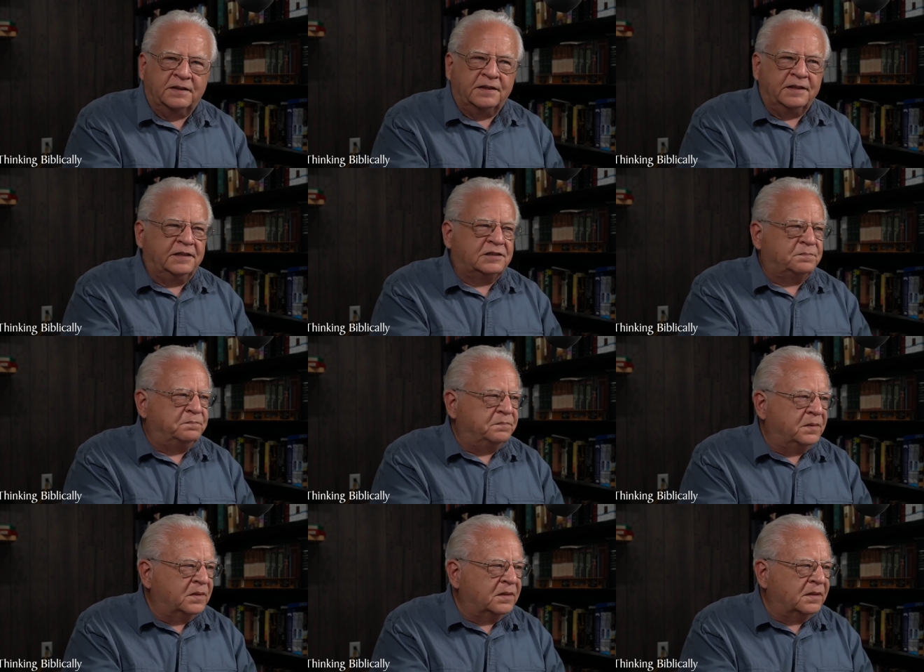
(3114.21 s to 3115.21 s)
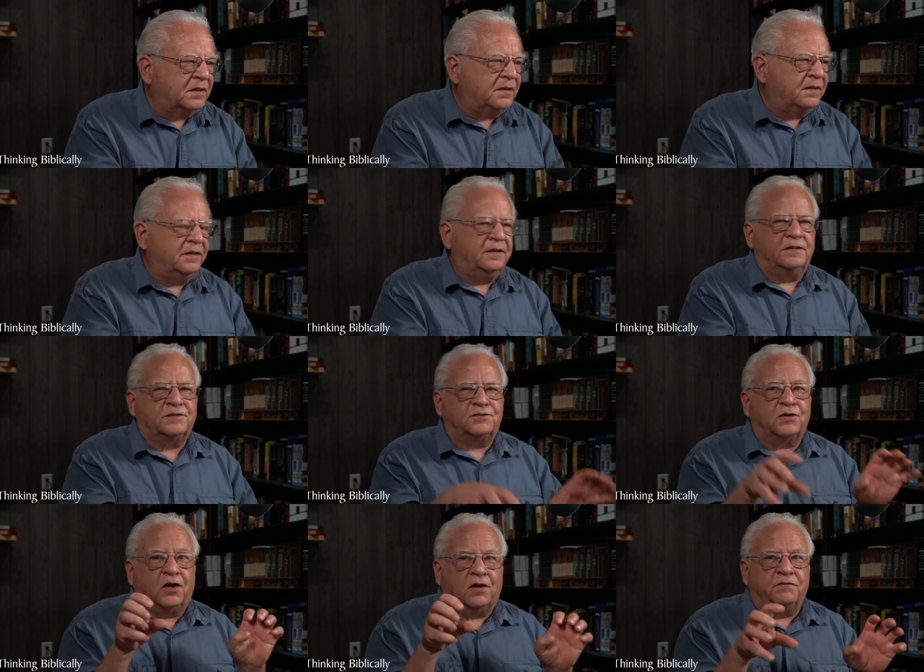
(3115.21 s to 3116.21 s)
It's murder and the
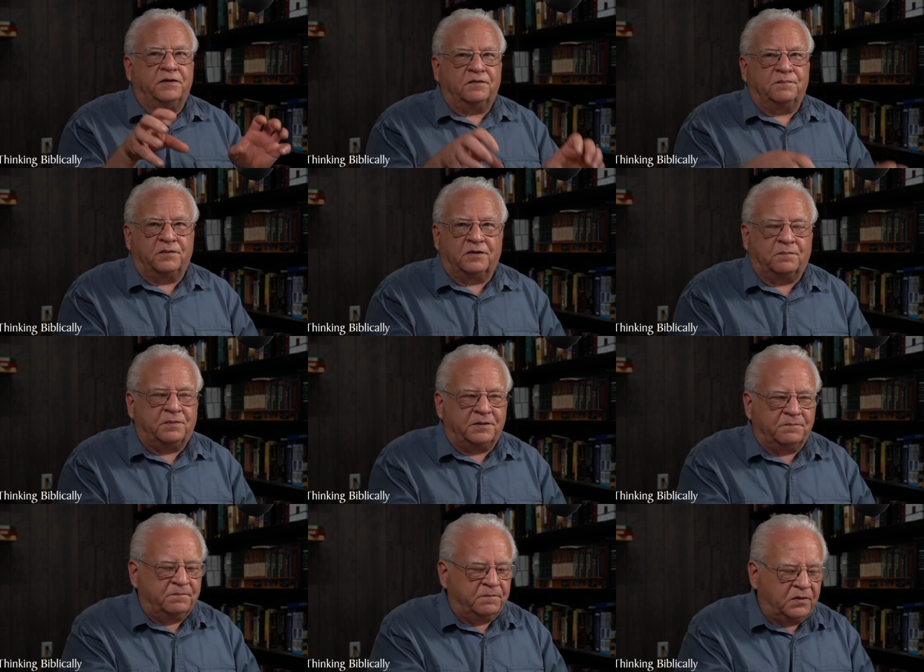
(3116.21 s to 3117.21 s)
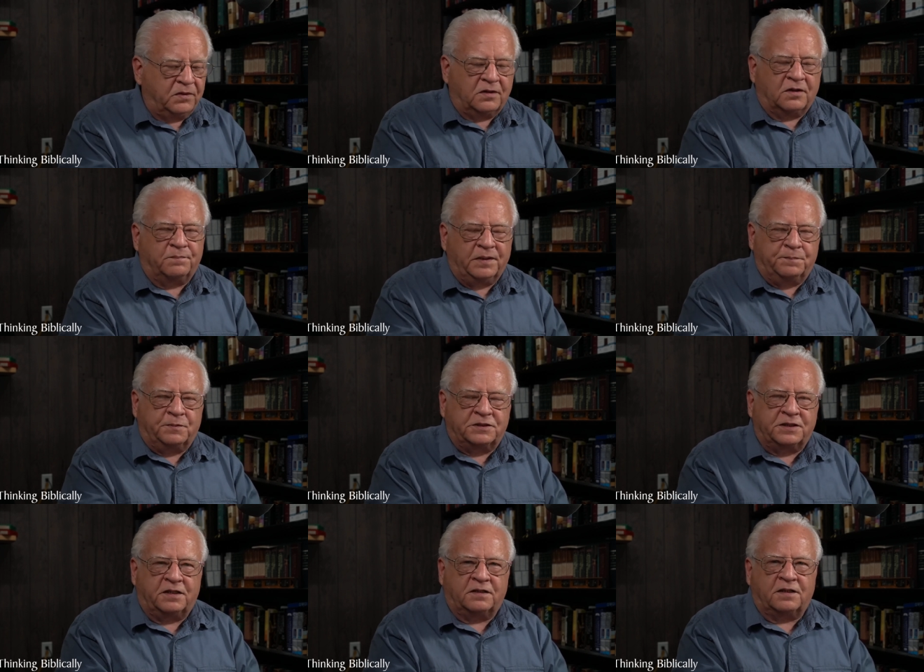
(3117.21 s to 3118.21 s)
solving of murder, but murder being
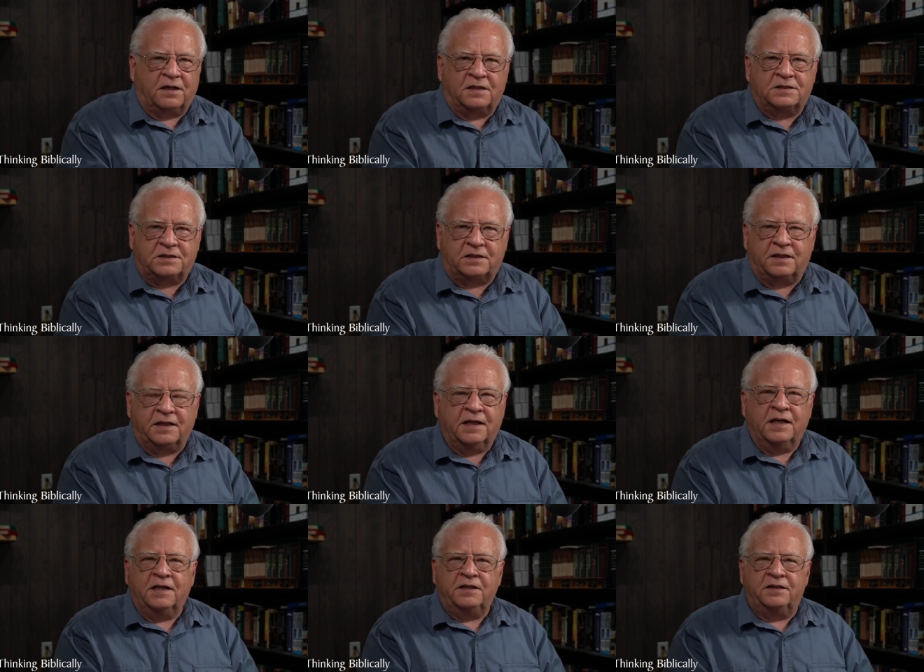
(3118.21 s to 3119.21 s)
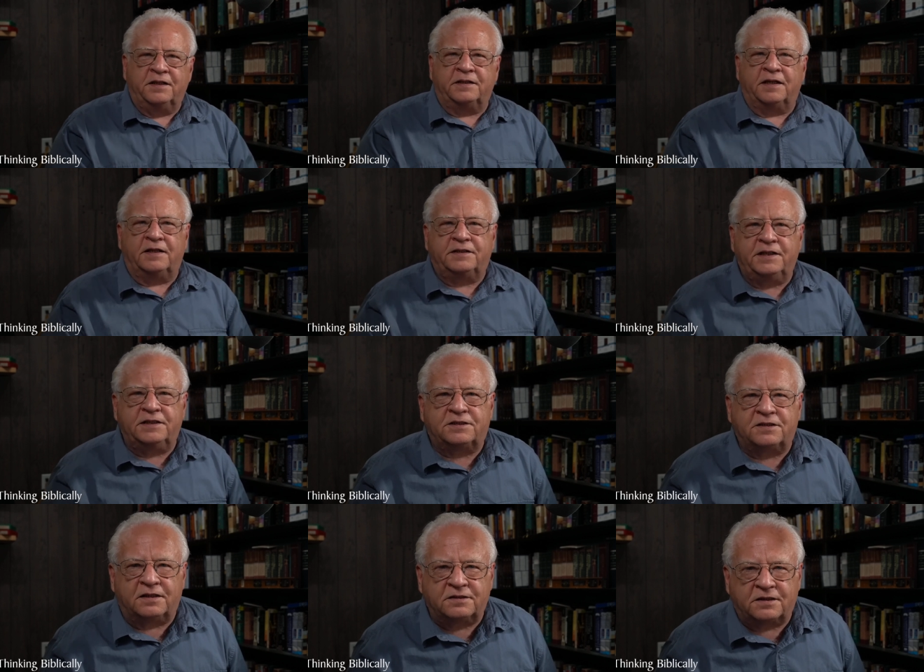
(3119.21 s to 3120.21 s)
presented constantly. Do you think that
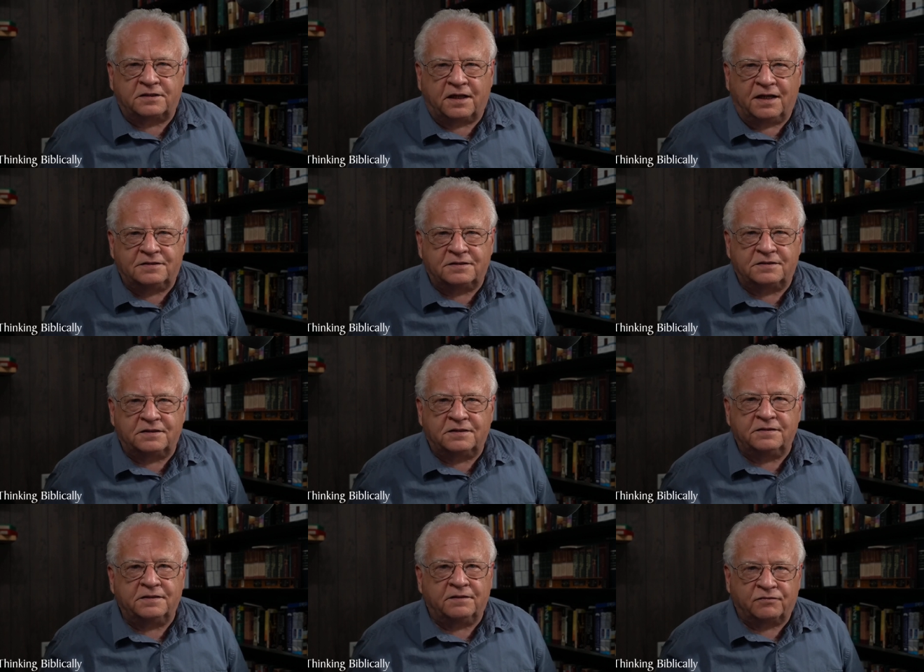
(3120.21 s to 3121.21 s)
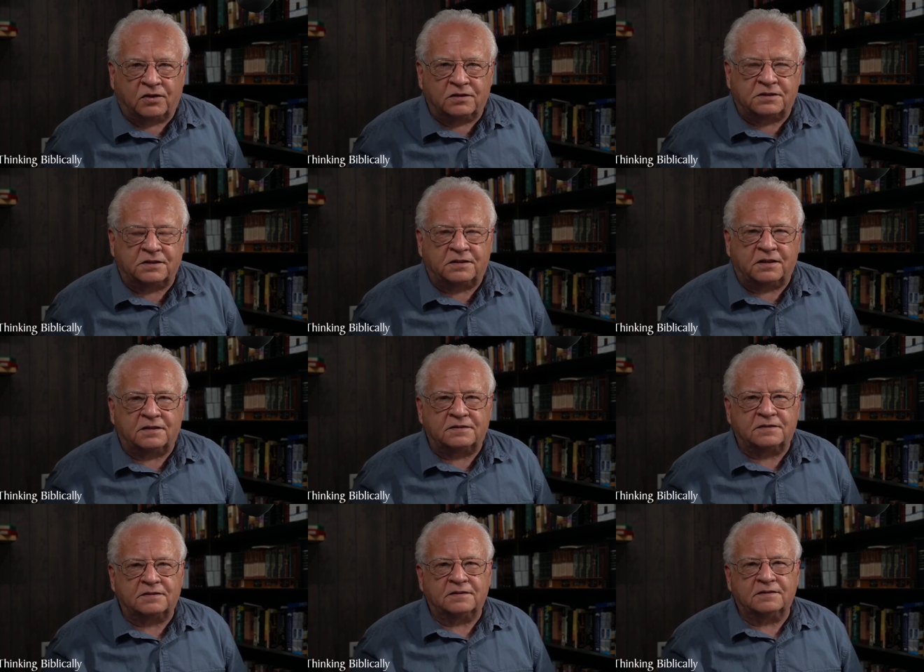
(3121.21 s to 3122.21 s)
desensitizes you? Of course it does.